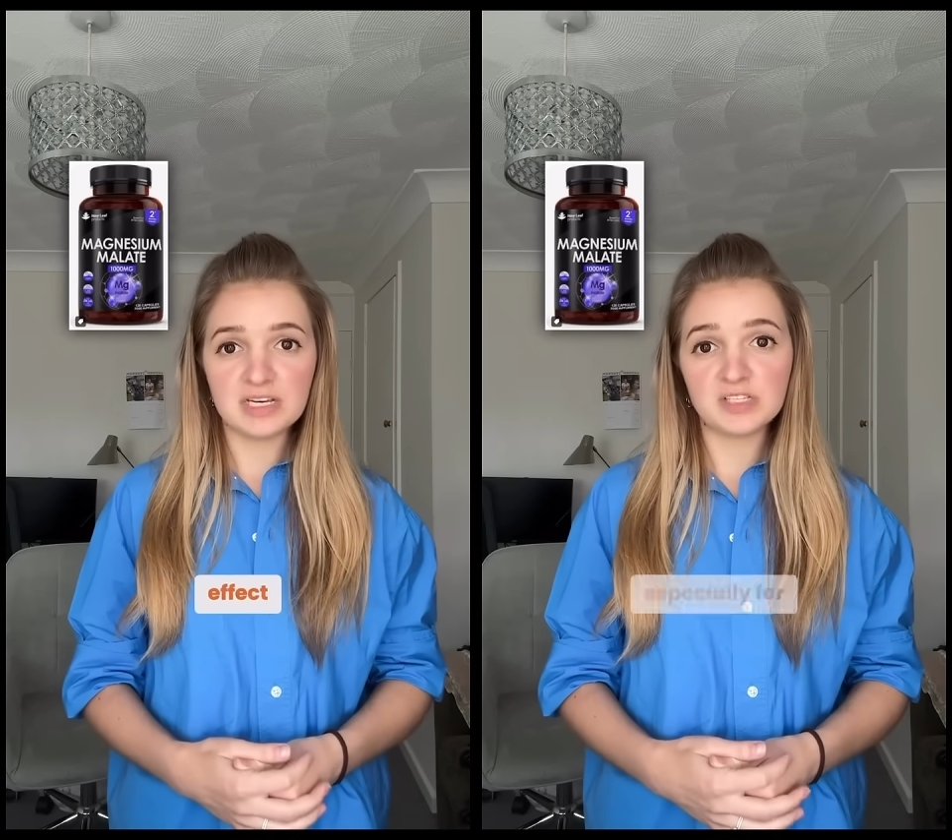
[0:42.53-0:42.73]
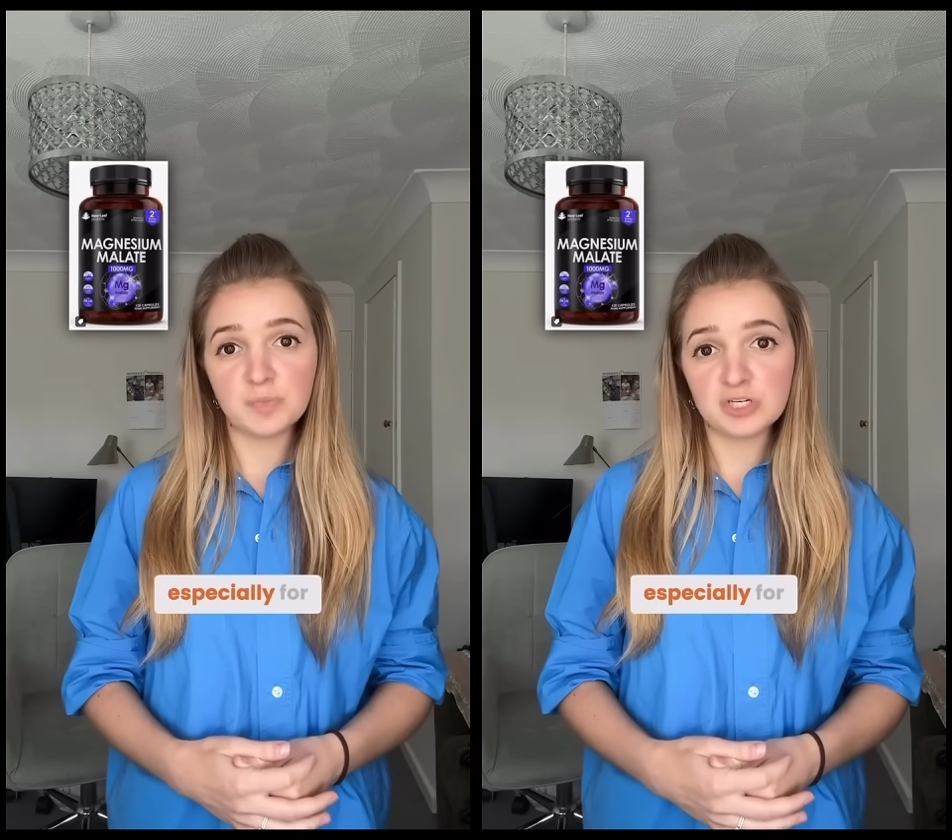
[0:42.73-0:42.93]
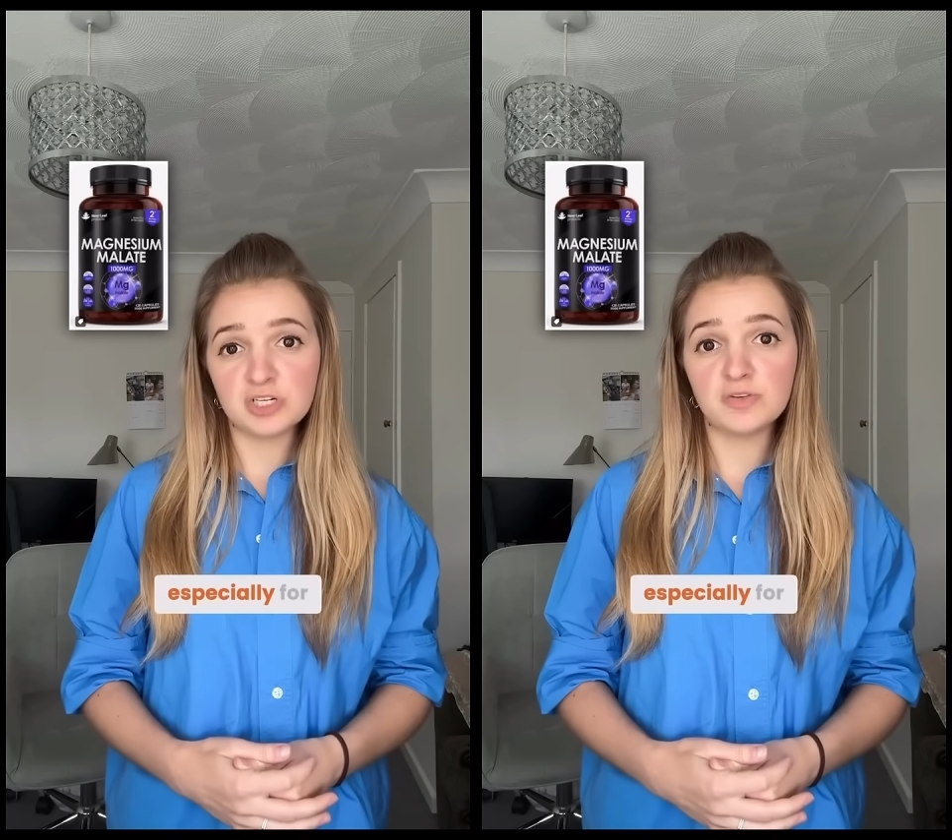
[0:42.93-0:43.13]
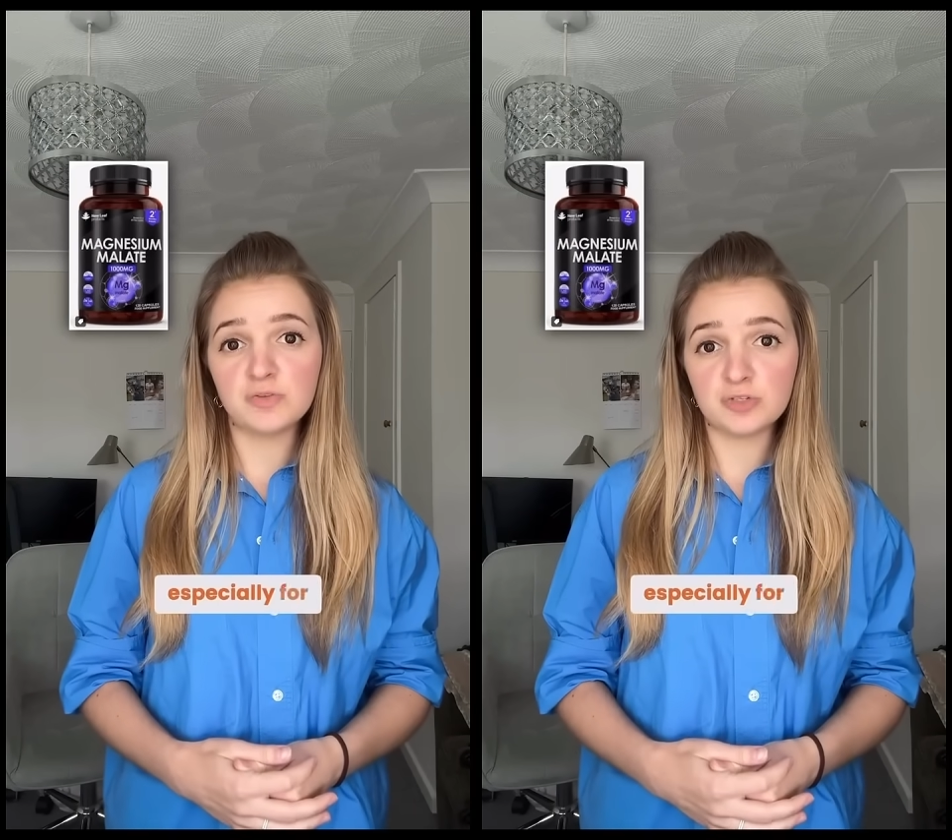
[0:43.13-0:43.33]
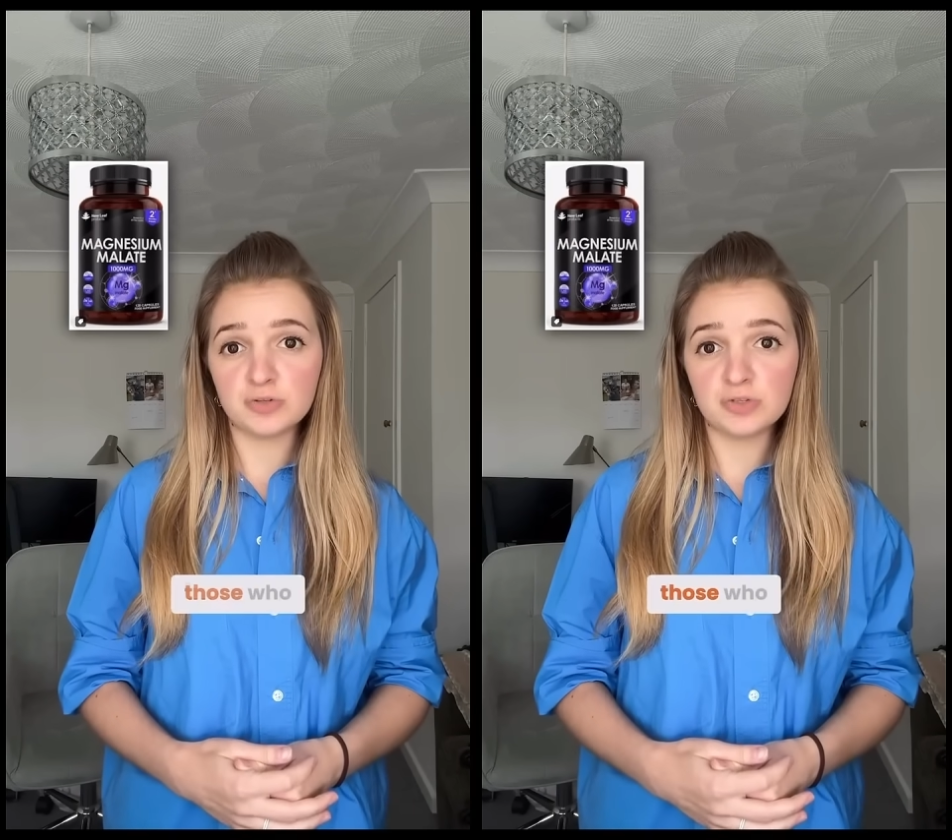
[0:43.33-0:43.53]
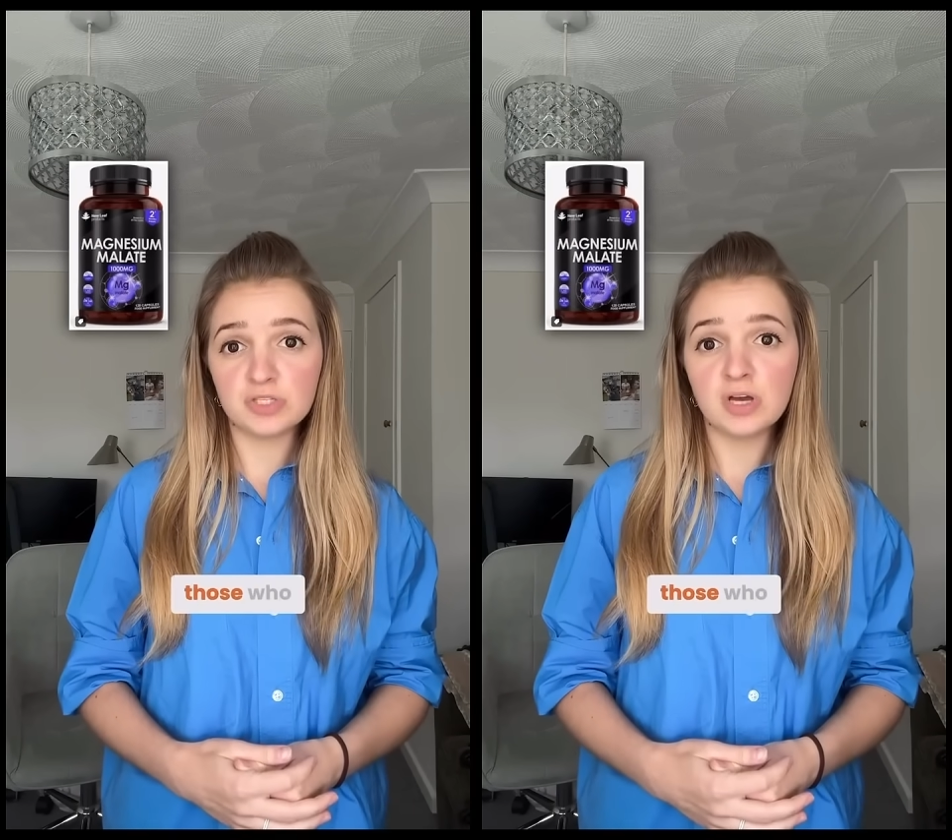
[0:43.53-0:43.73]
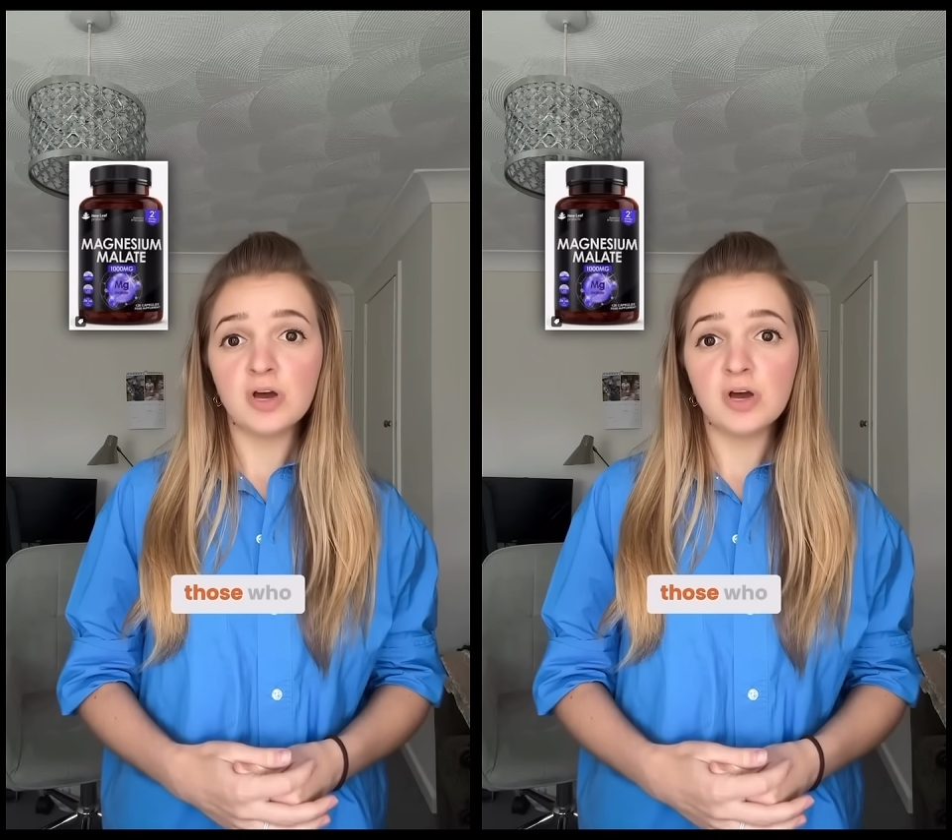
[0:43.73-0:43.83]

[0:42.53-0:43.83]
especially for those